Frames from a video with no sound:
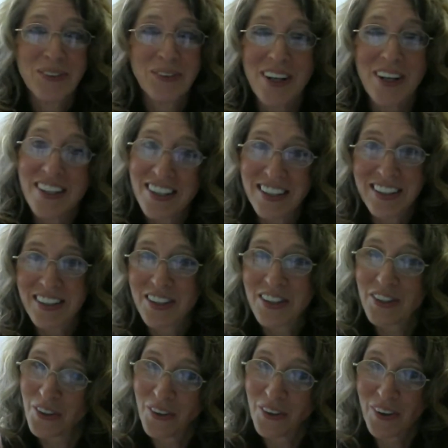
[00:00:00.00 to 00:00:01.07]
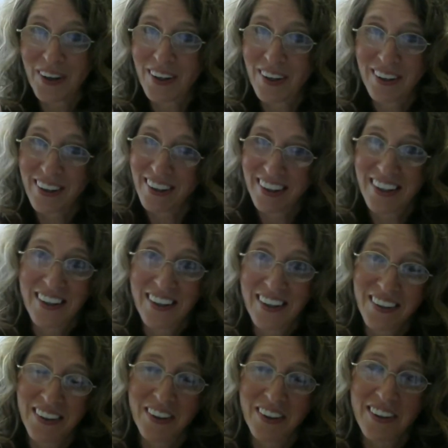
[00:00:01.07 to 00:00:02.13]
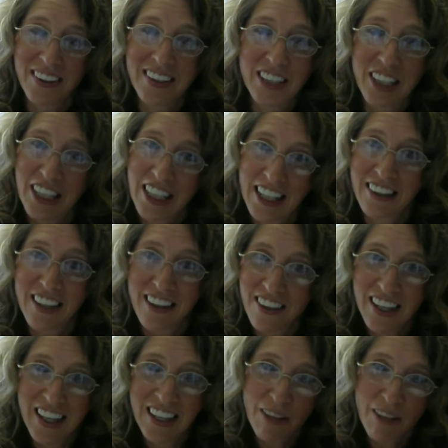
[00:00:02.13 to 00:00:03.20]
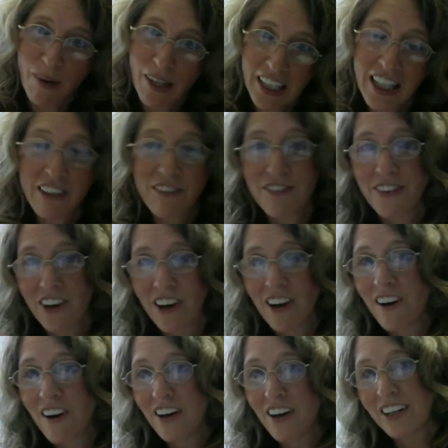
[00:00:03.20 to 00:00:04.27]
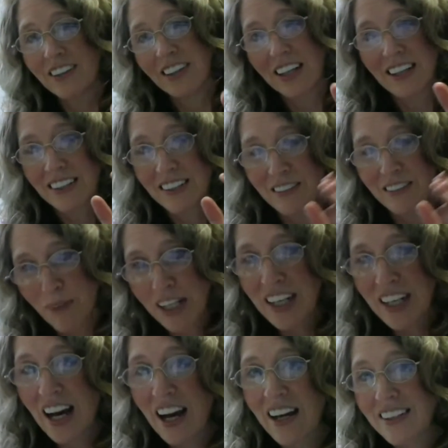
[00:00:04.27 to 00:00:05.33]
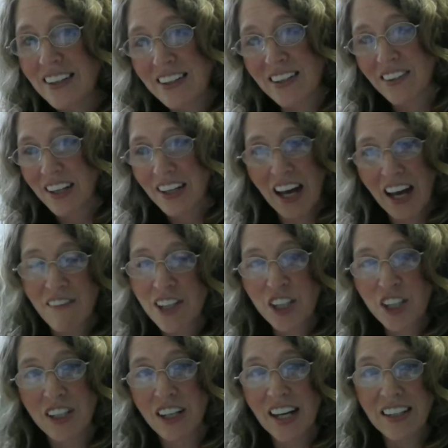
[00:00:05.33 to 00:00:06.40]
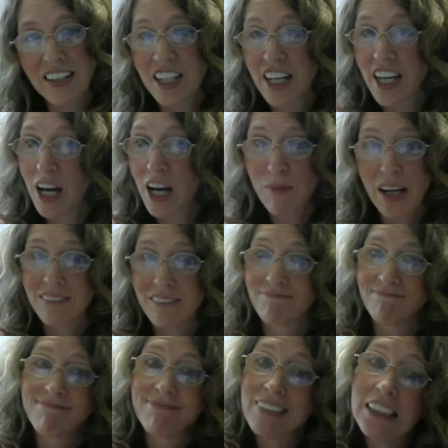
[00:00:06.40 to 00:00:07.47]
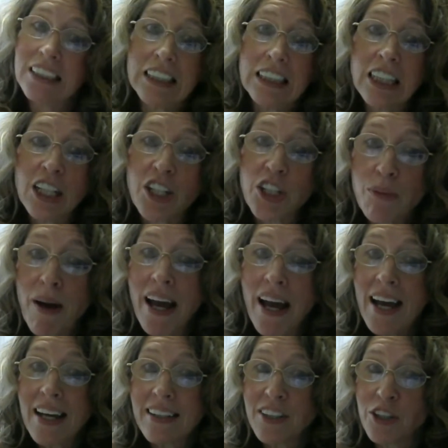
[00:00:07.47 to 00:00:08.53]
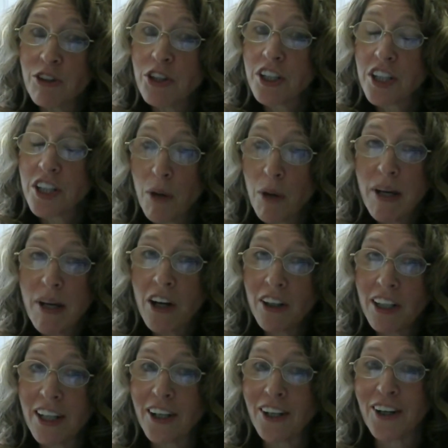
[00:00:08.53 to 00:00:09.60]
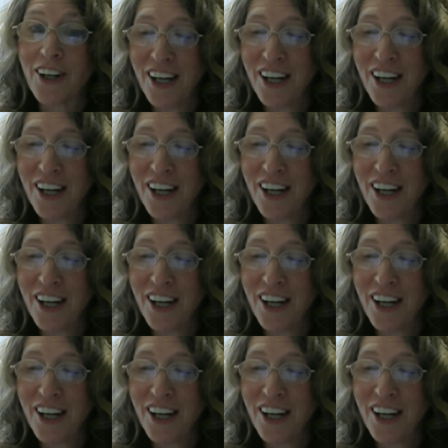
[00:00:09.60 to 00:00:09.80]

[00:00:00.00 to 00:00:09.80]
runs to the store, or to get the thing that my kids forgot at midnight so they'd have it the next day. I'm like, too bad, you should have told me earlier.